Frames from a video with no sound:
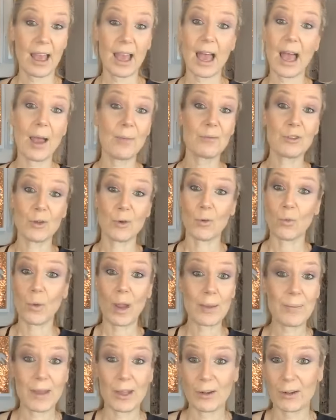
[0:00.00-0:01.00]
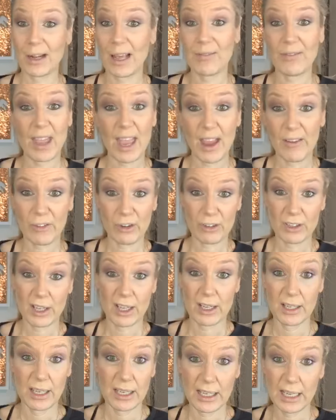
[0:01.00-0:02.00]
I'm doing way better than I've ever
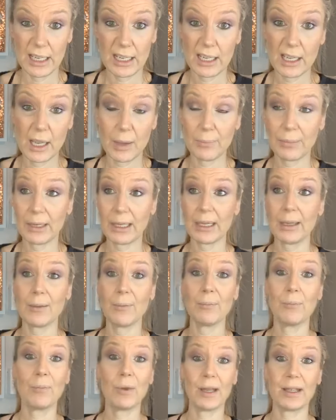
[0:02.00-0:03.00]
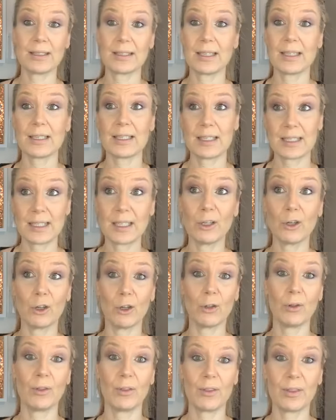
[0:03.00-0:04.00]
done in any company, but
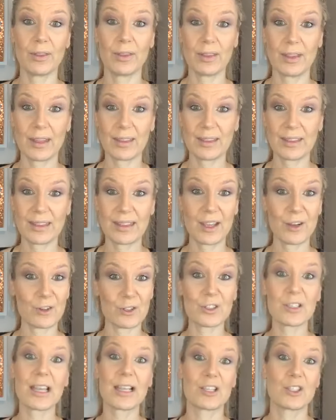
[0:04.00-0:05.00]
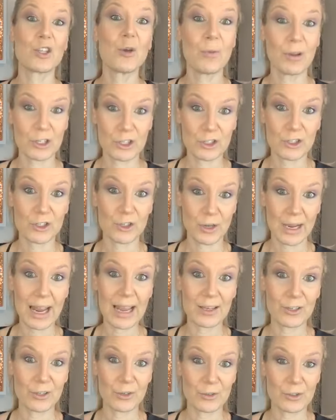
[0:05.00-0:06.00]
still there's like so much you
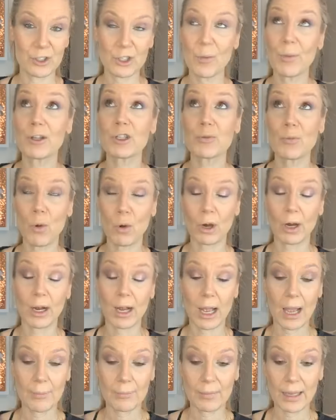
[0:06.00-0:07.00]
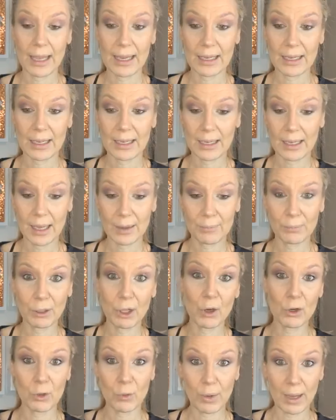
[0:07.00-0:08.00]
can do, so much more. I'm like
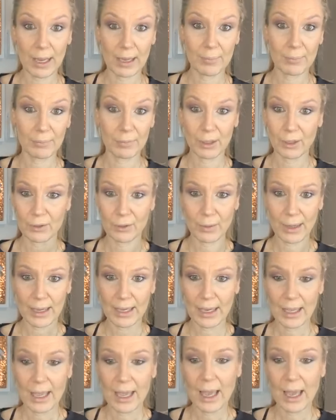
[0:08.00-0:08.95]
blown away, blown away.